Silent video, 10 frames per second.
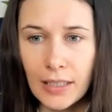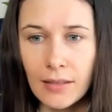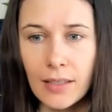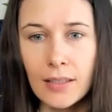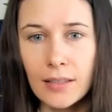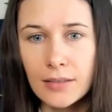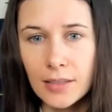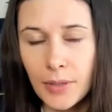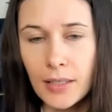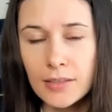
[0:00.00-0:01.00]
again, like
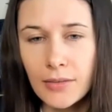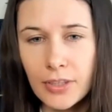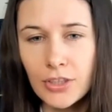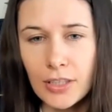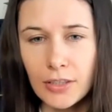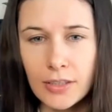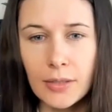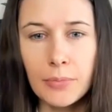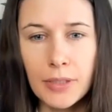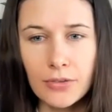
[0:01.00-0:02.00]
some something change
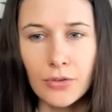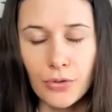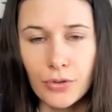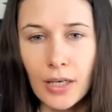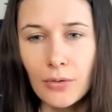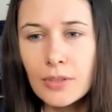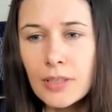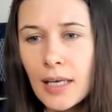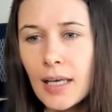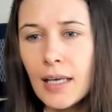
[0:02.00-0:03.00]
can be in the third house.
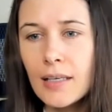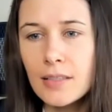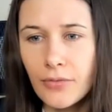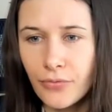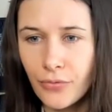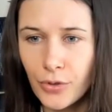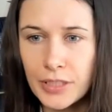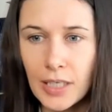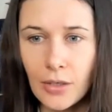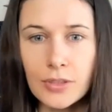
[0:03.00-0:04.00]
The
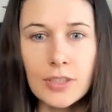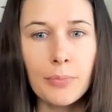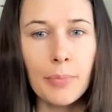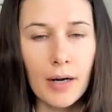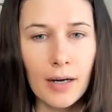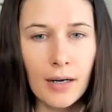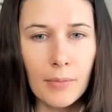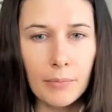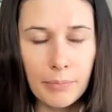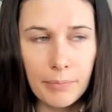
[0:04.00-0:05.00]
fourth house is a
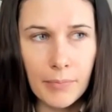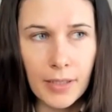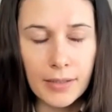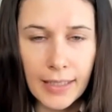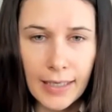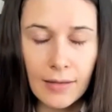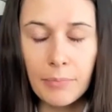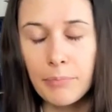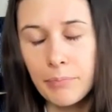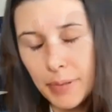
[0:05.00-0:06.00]
uh, uh, the
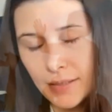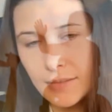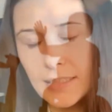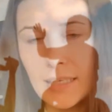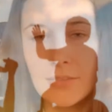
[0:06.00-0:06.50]
parents